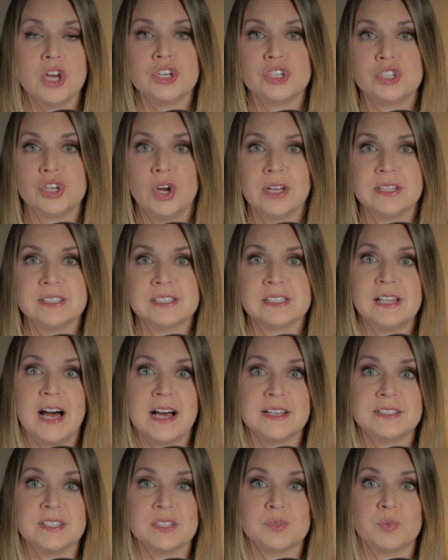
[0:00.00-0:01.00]
Sean's
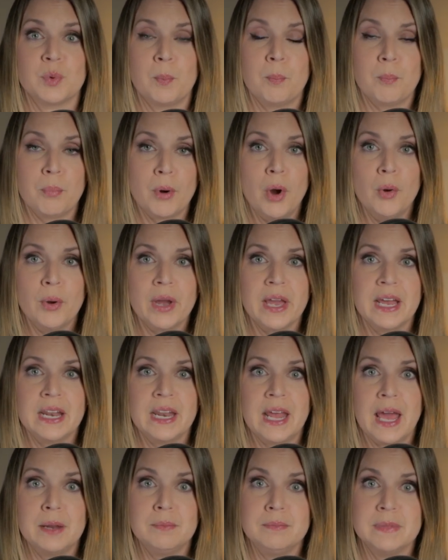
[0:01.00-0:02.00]
glasses were broken
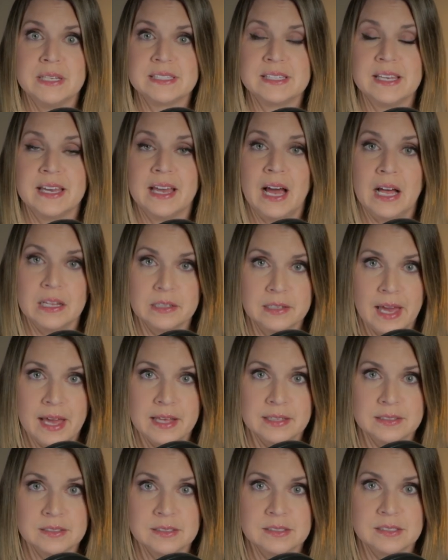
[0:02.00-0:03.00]
and missing a
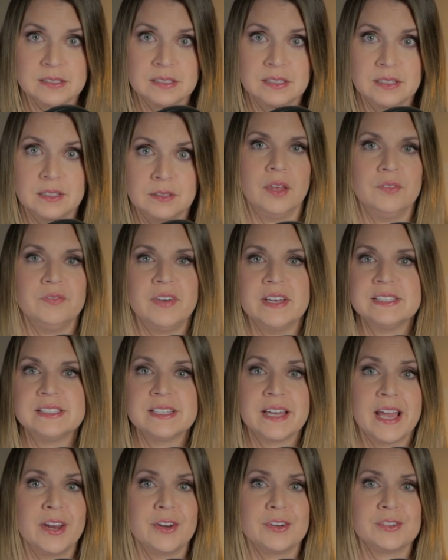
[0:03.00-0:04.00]
lens.
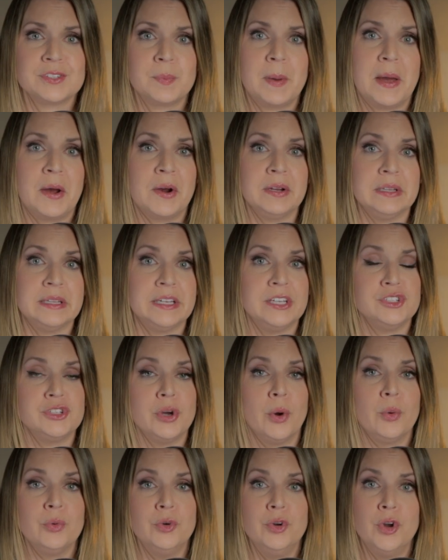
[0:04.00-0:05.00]
Investigators apparently
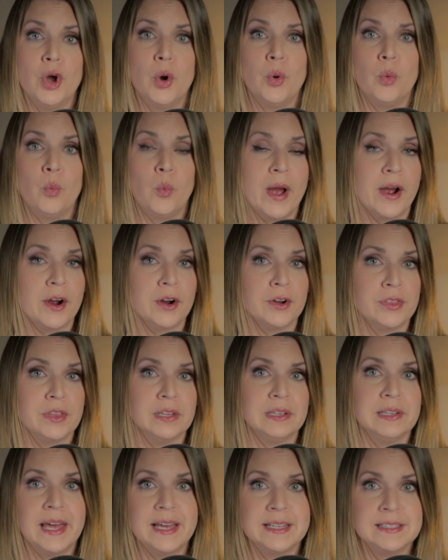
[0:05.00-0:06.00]
don't know where the
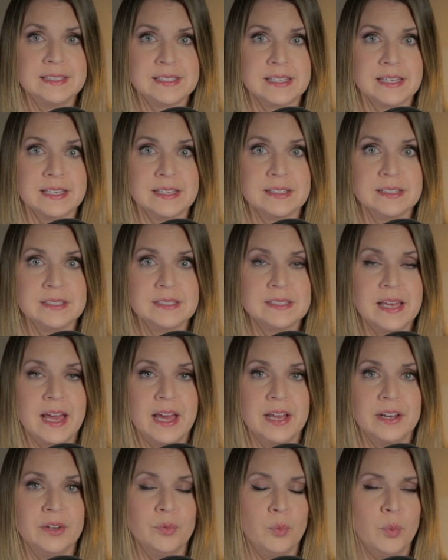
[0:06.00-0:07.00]
lens is,
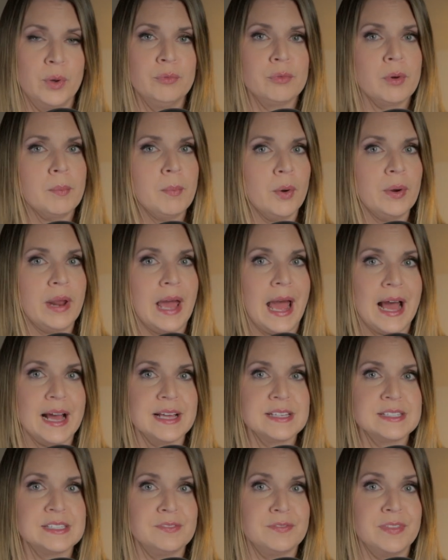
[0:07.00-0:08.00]
and when Ramona
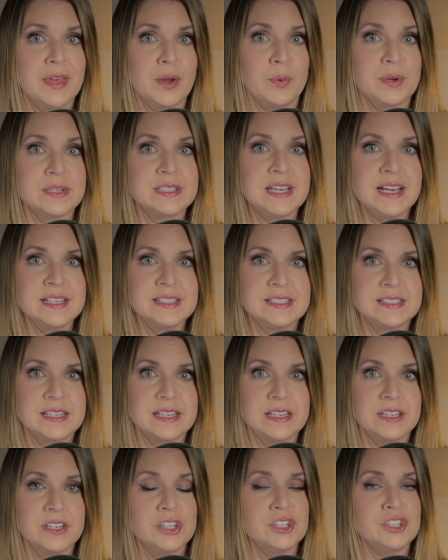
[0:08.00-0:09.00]
asked if they were
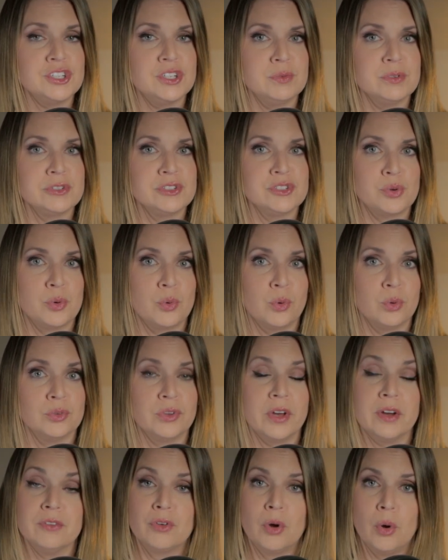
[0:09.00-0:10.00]
tested, she was
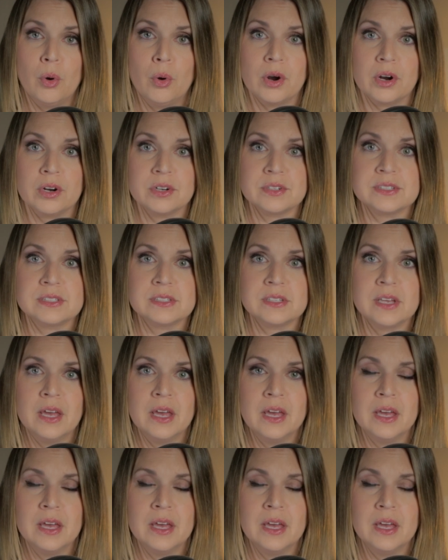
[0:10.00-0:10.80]
told, of course.